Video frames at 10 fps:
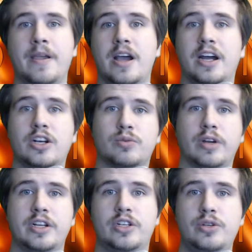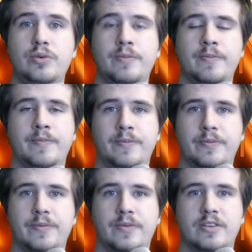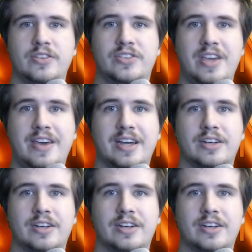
I just wanted to say that.